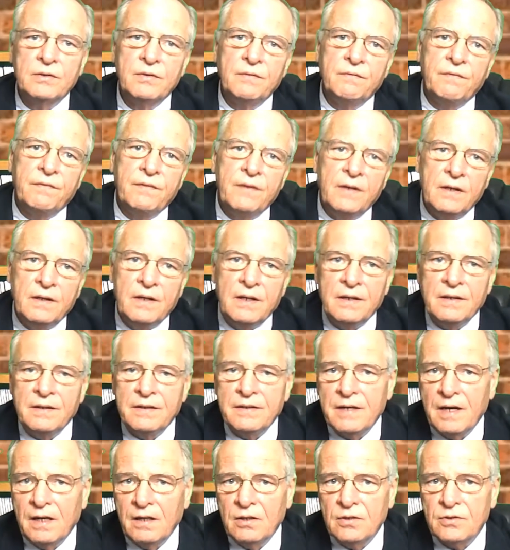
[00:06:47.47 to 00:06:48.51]
to feed
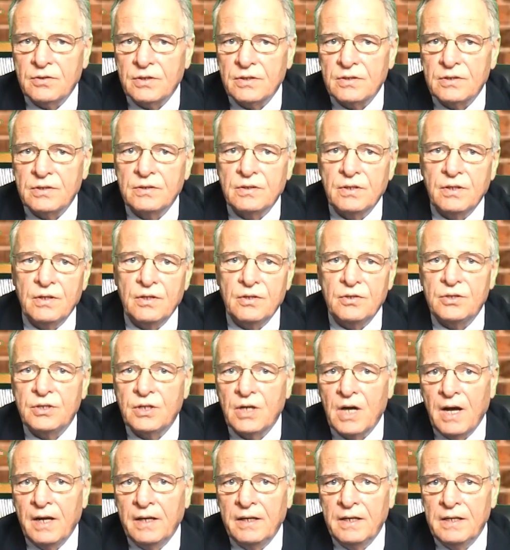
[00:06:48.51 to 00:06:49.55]
intelligence to the
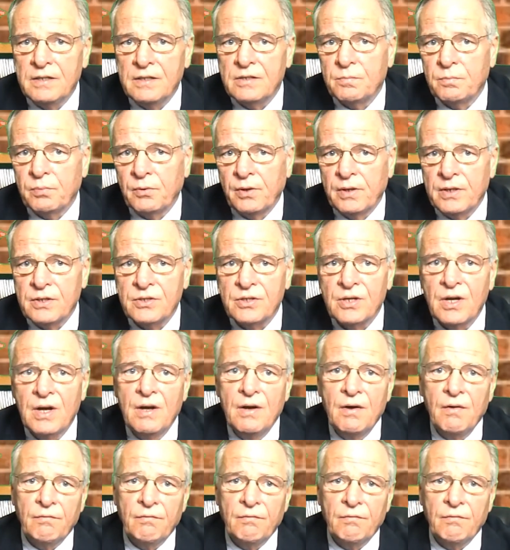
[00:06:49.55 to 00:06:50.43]
Chinese, British,